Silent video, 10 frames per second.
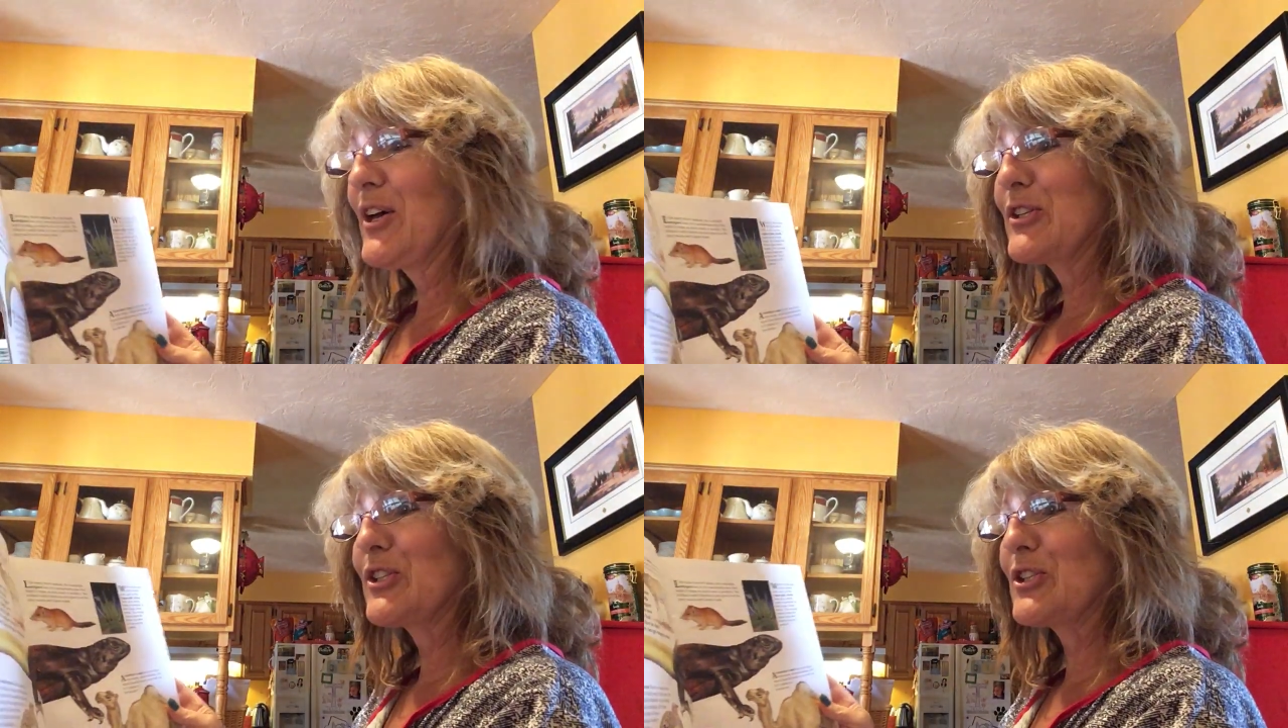
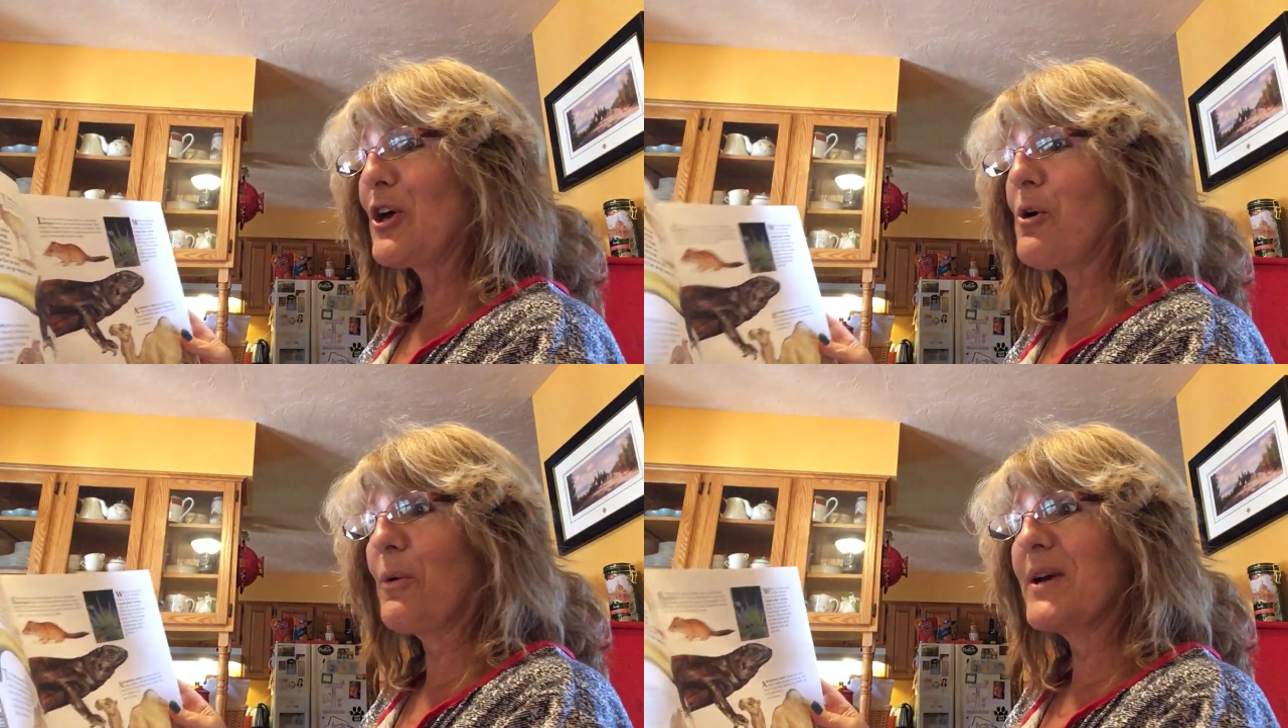
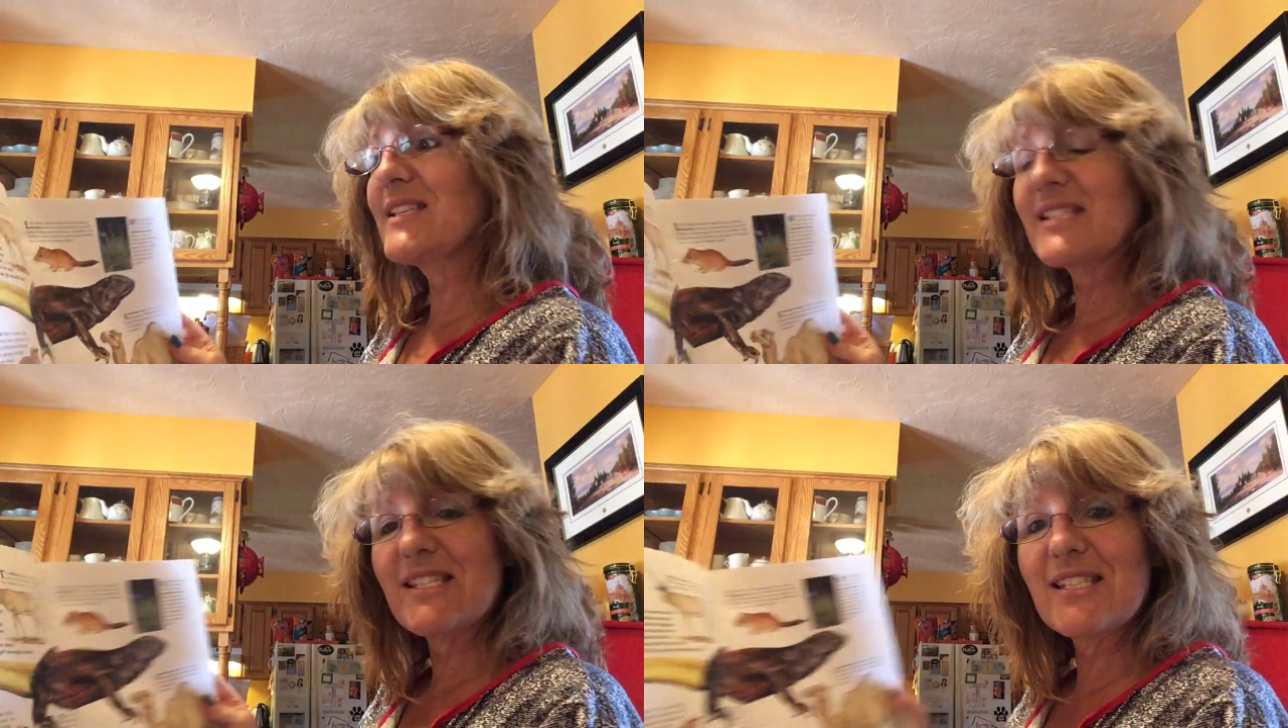So
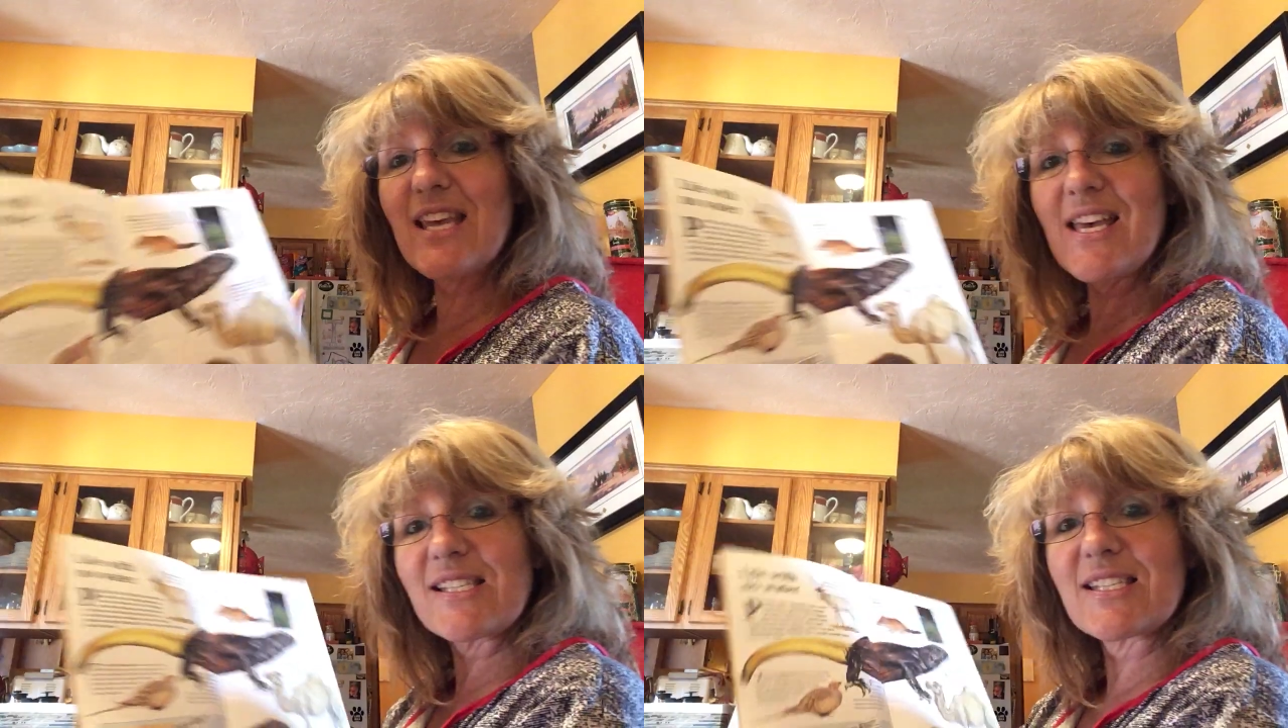it
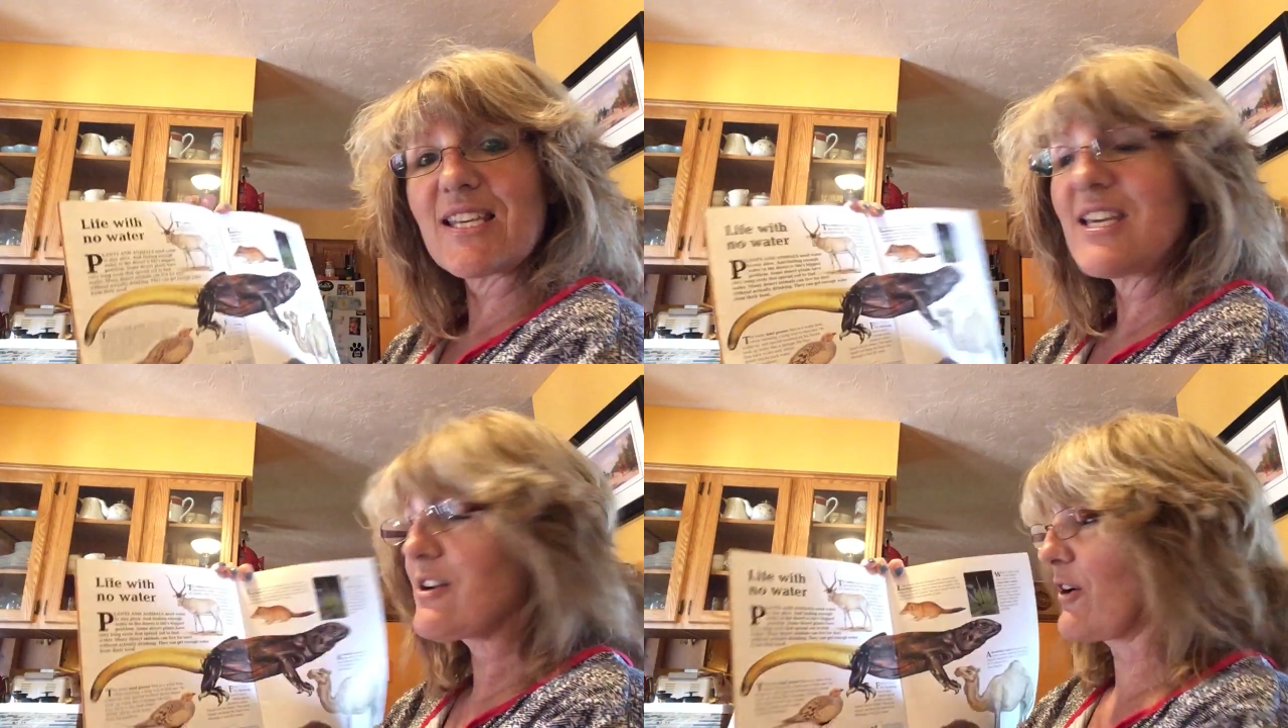says
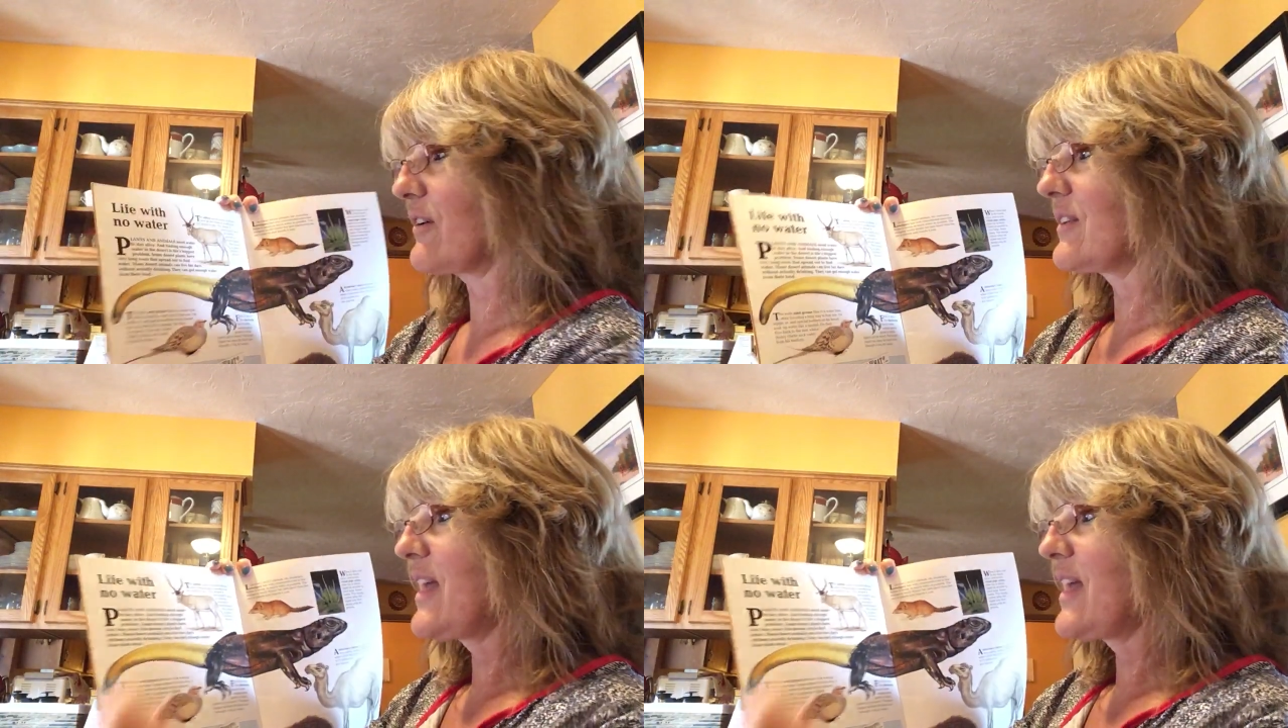here